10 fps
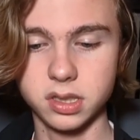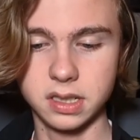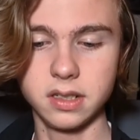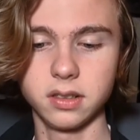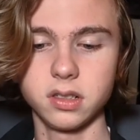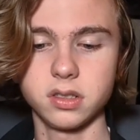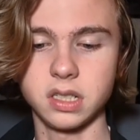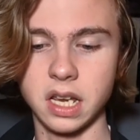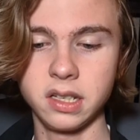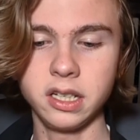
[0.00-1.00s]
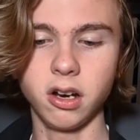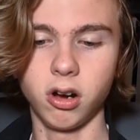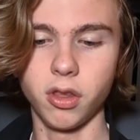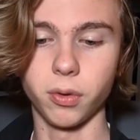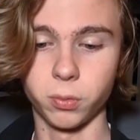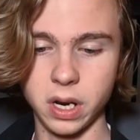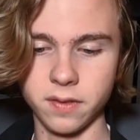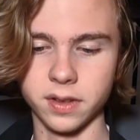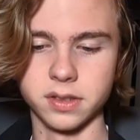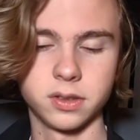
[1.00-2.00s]
Steelers taking on the
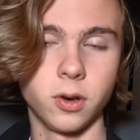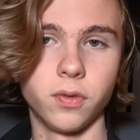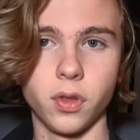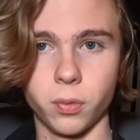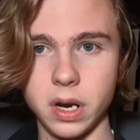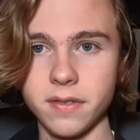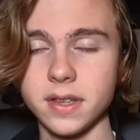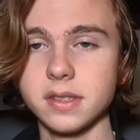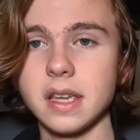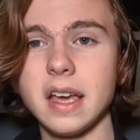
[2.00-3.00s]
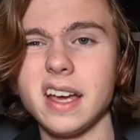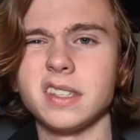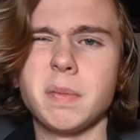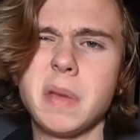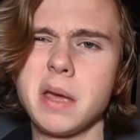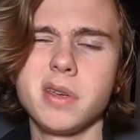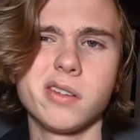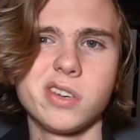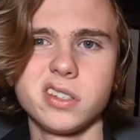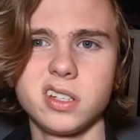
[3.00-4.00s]
Ravens. So for the Ravens, it's a maybe
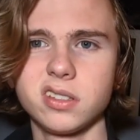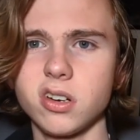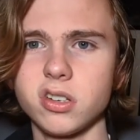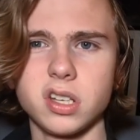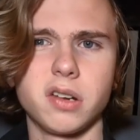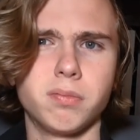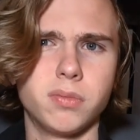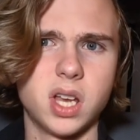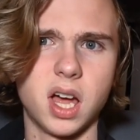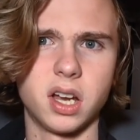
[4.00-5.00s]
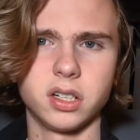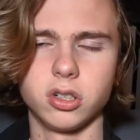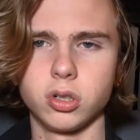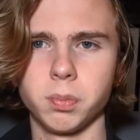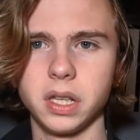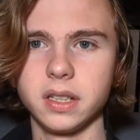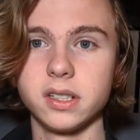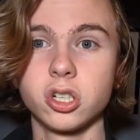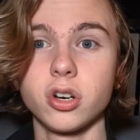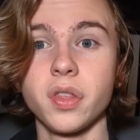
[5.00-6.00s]
on resting starters. I'm not completely
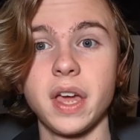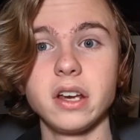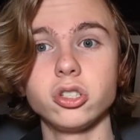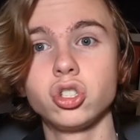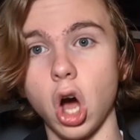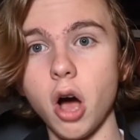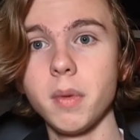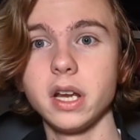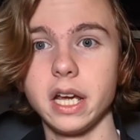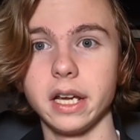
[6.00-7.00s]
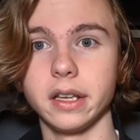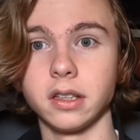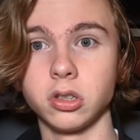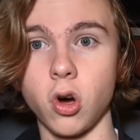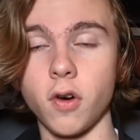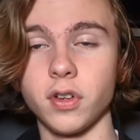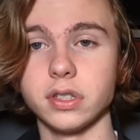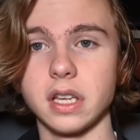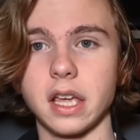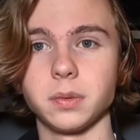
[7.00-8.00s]
sure. They dominated the
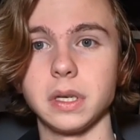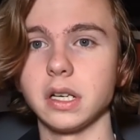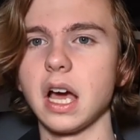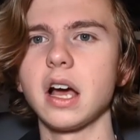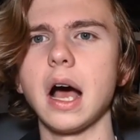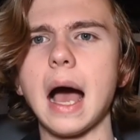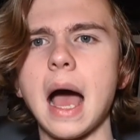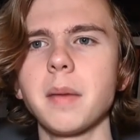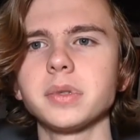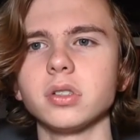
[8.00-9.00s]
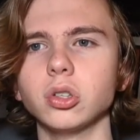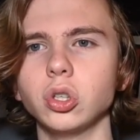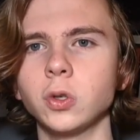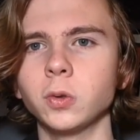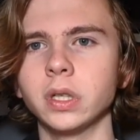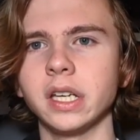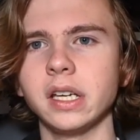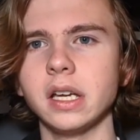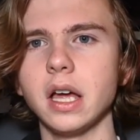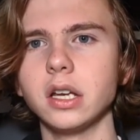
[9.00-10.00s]
Dolphins last week,
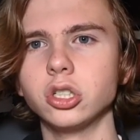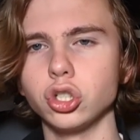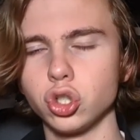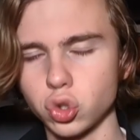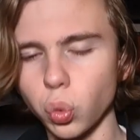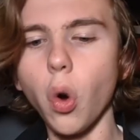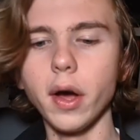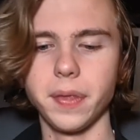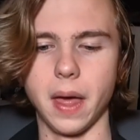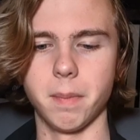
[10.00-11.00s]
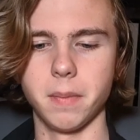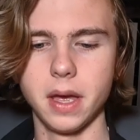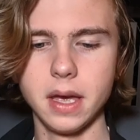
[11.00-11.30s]
absolutely destroyed them.